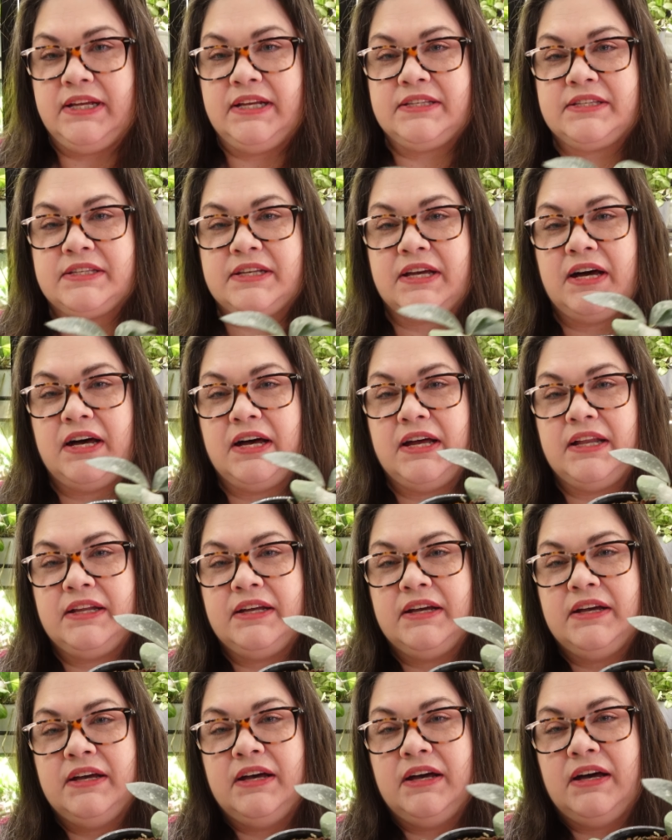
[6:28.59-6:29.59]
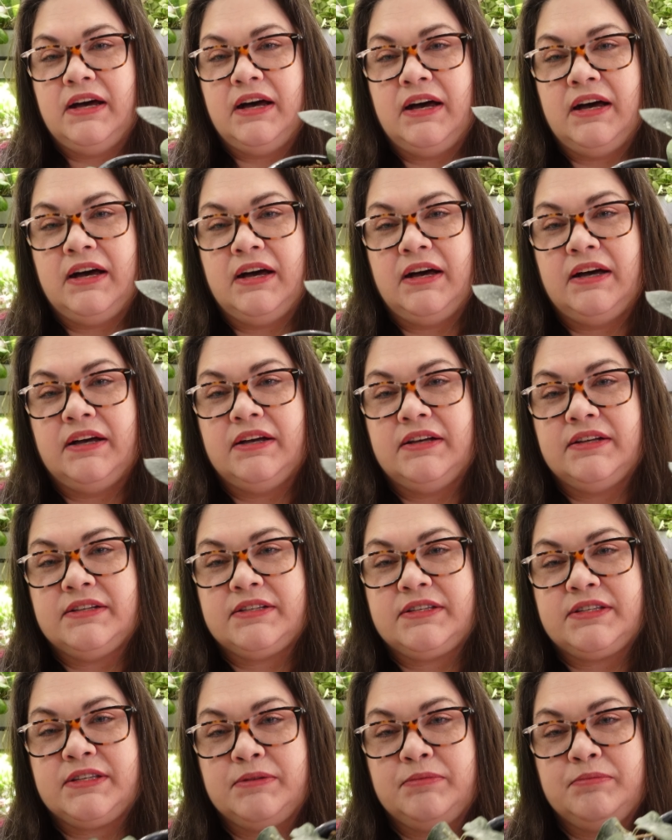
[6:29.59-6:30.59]
It's got uh,
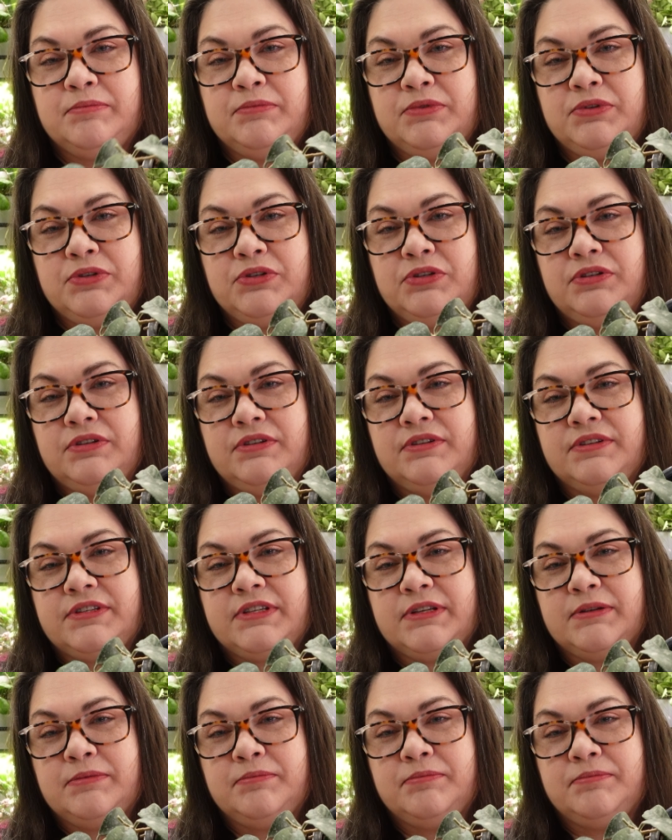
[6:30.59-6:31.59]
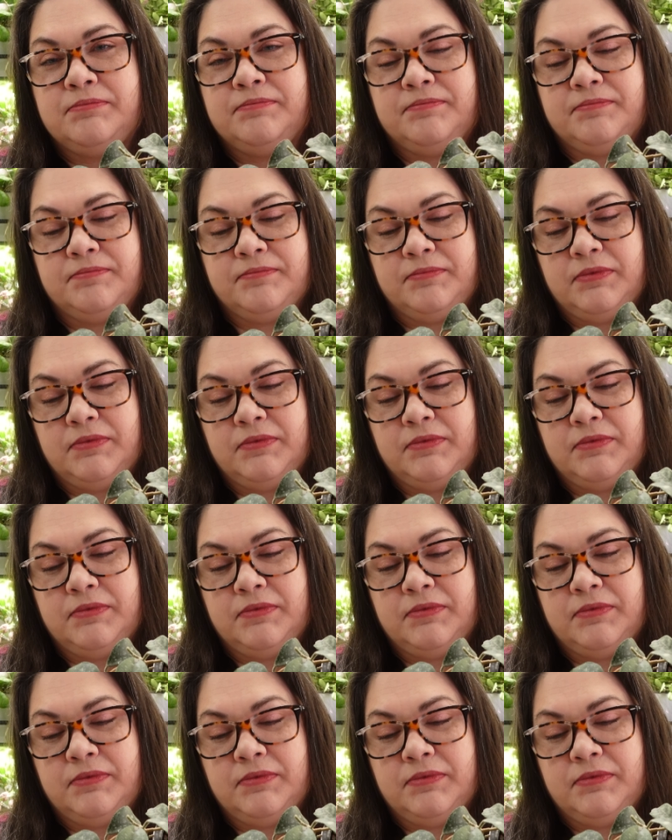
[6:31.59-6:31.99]
some some